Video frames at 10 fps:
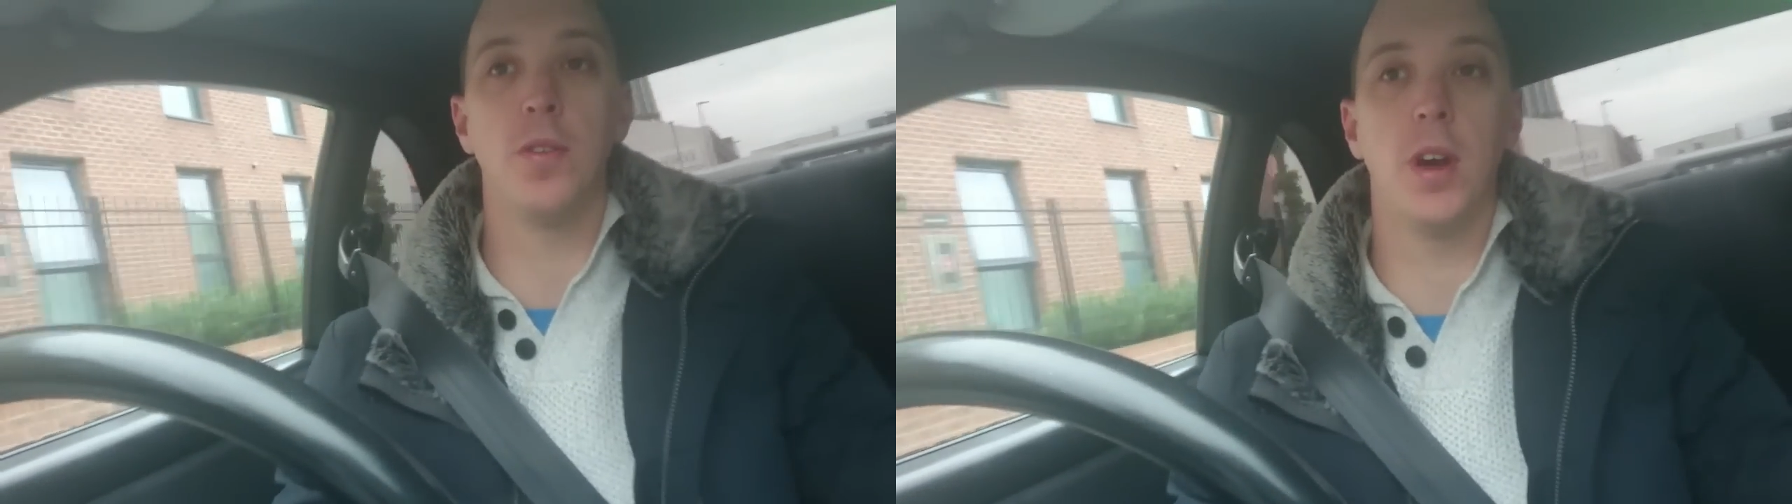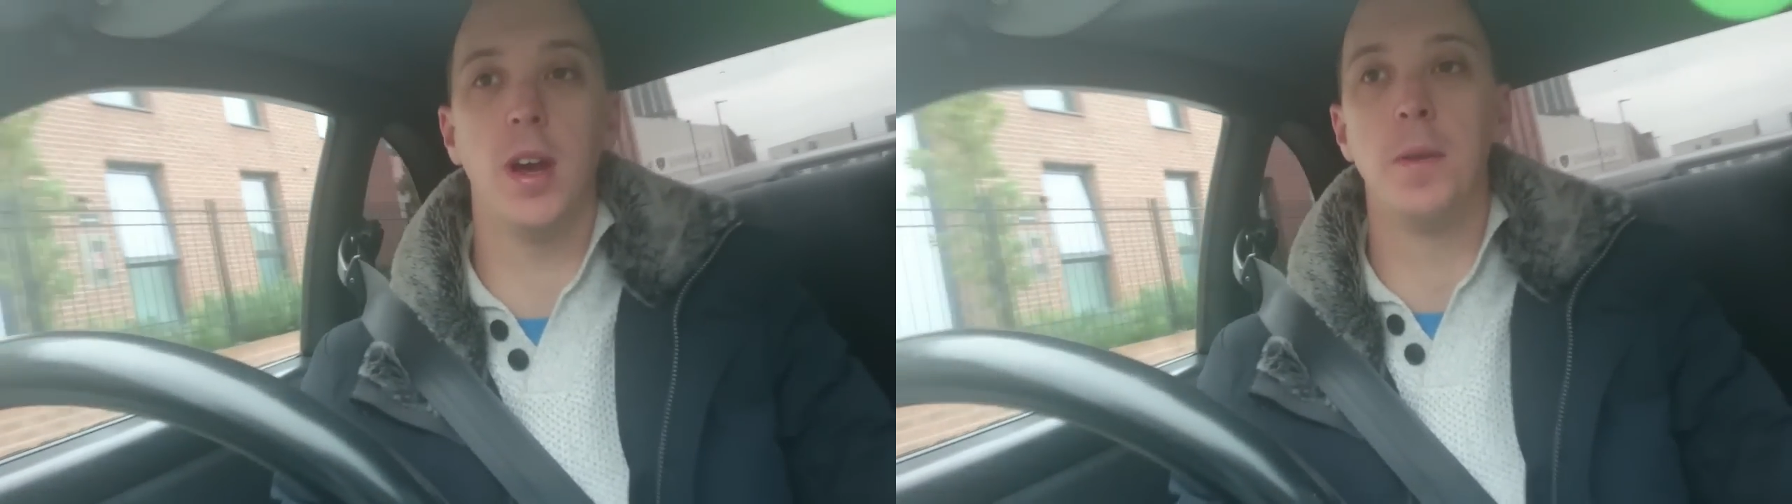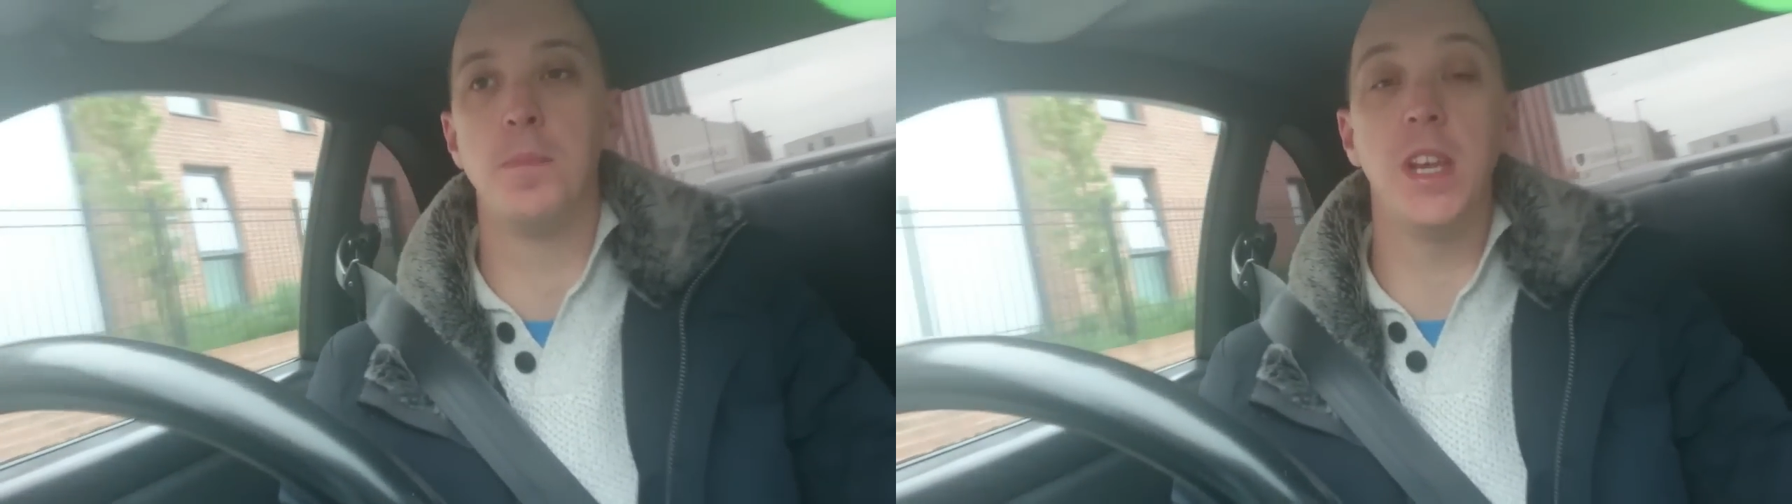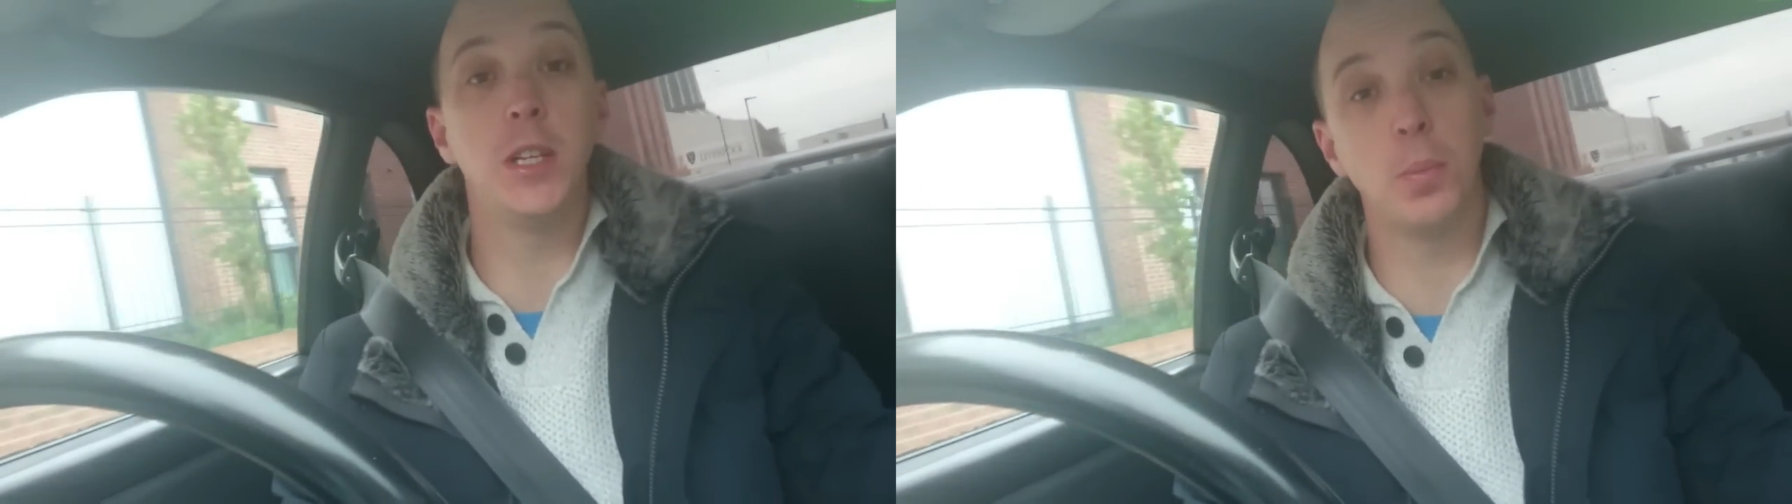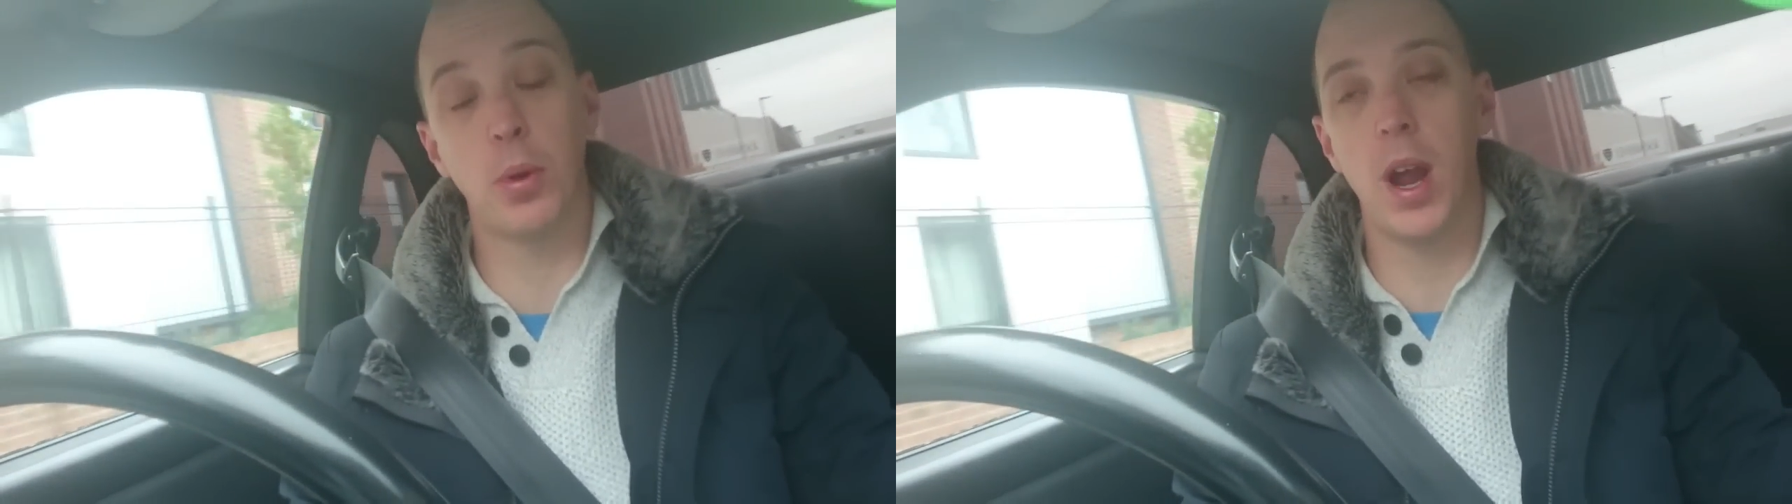of a
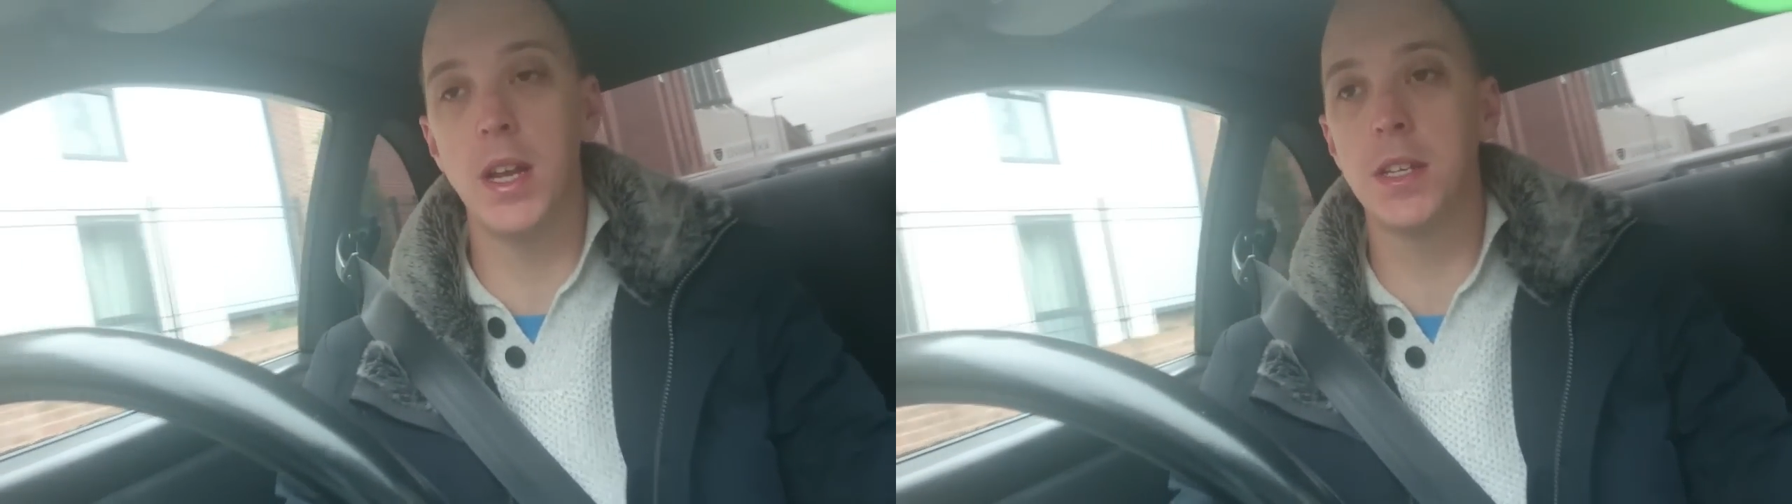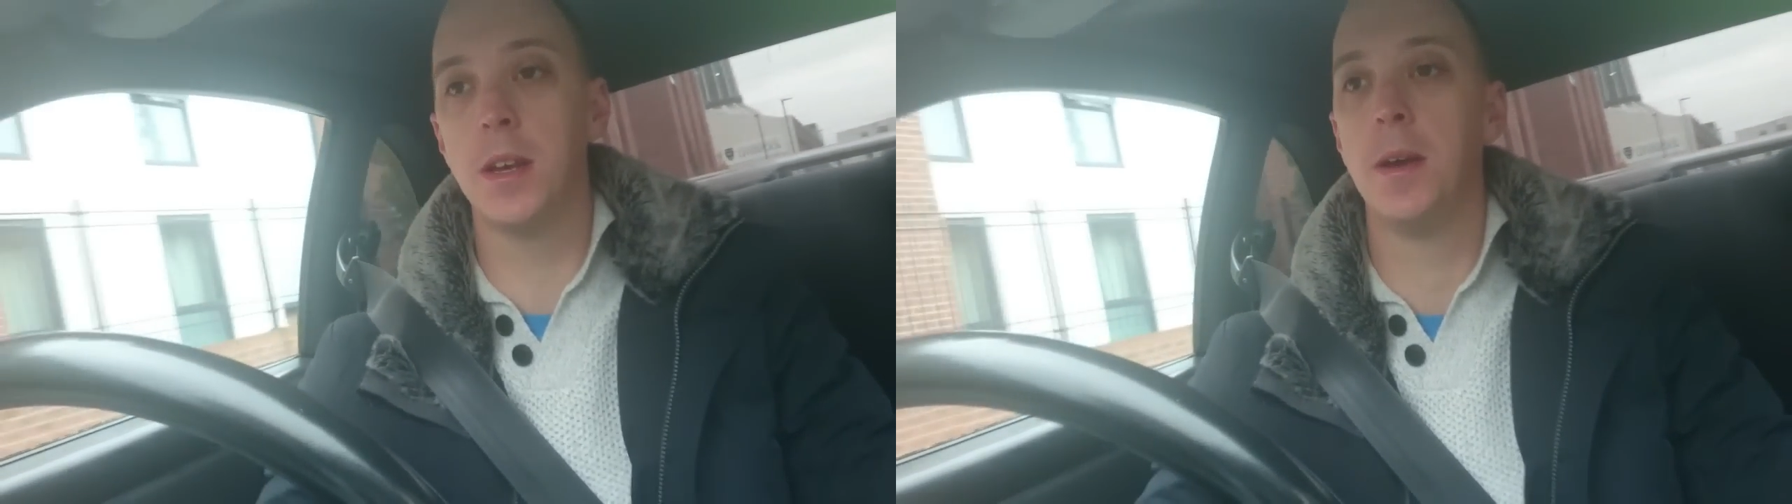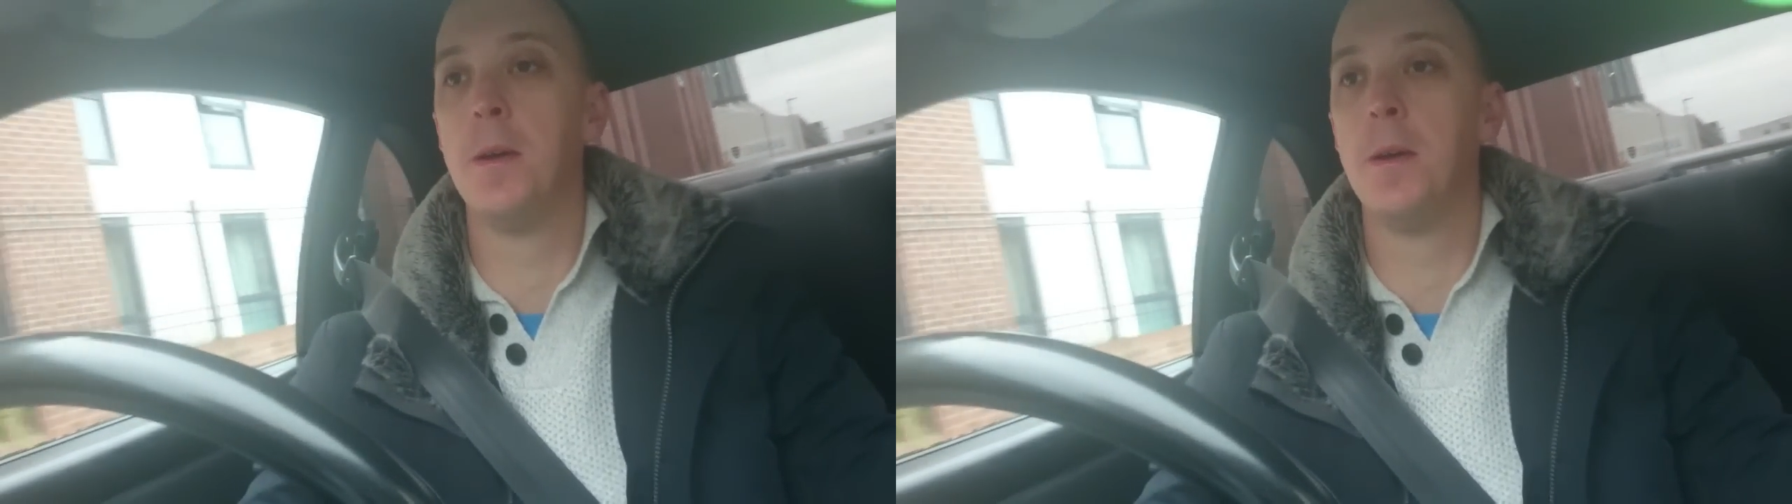decent price.